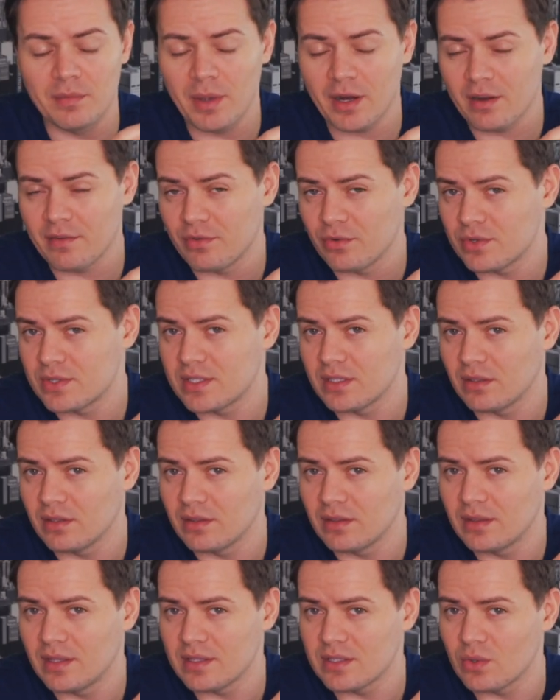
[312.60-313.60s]
microphone still
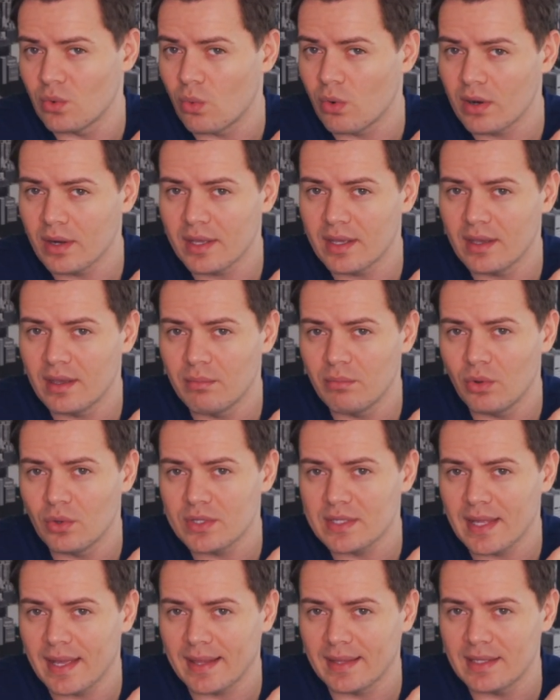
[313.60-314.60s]
doesn't work,
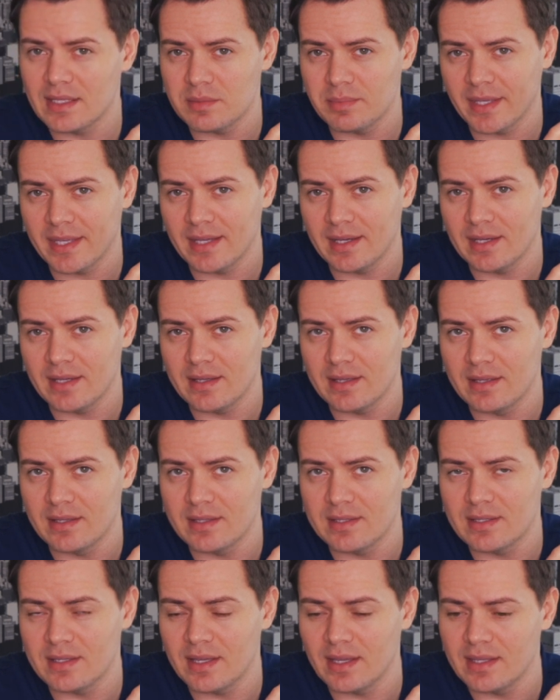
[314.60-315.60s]
most likely it's
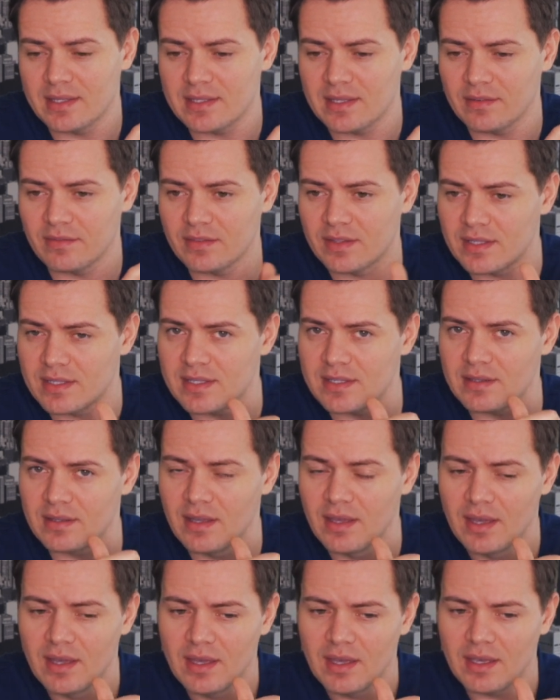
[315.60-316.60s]
because it's of this,
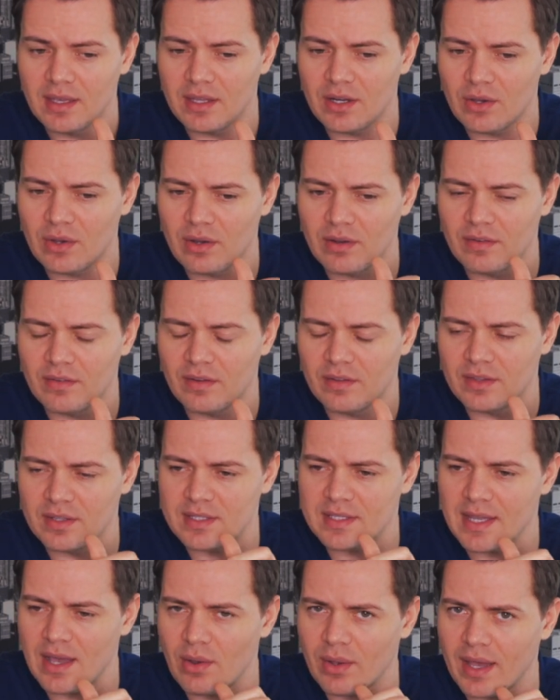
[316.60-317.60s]
the
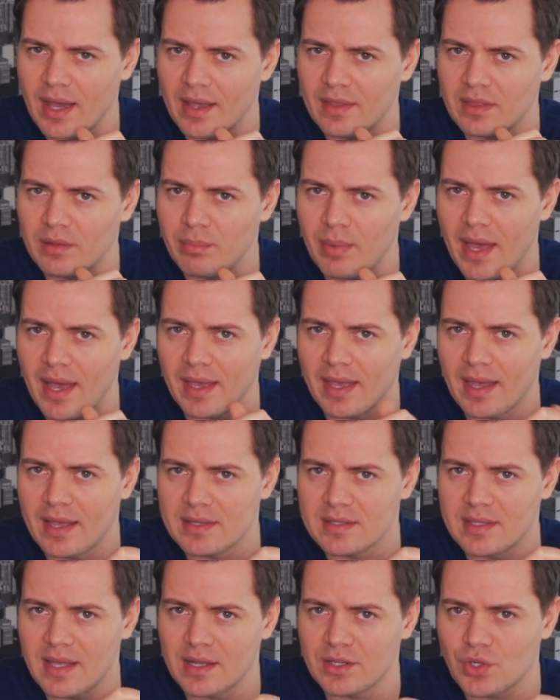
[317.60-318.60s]
sound guy in the back
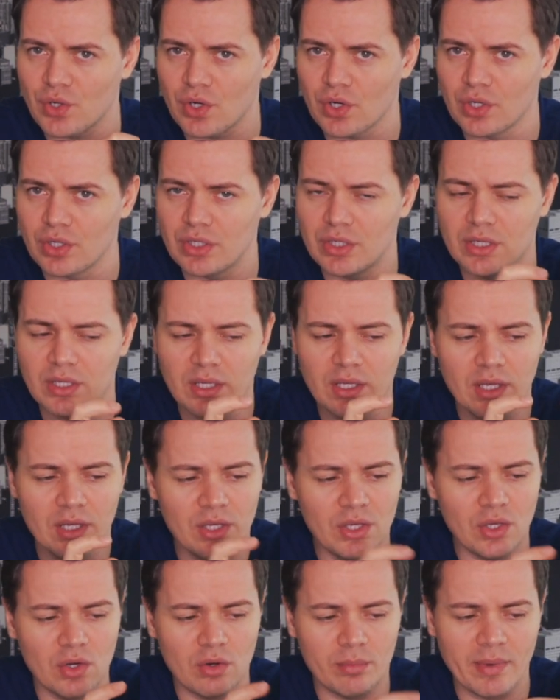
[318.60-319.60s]
has not turned
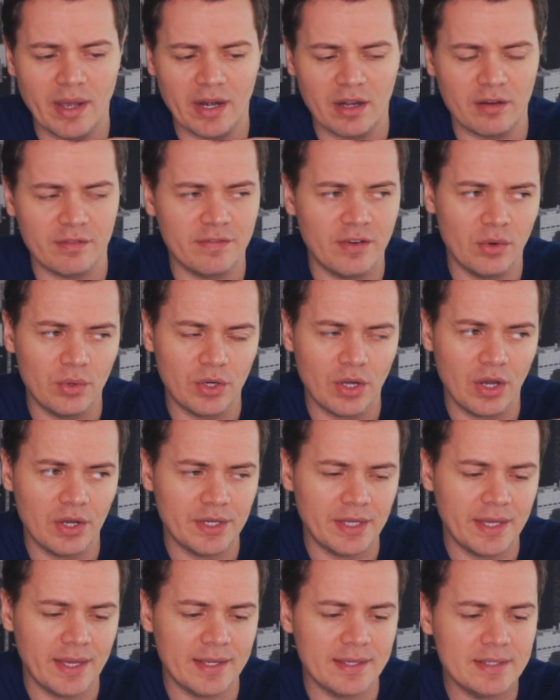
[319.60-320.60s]
your microphone on
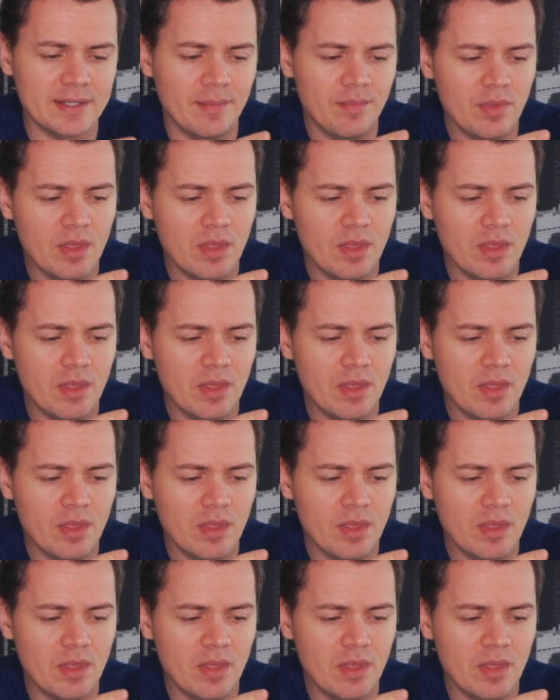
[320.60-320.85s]
yet.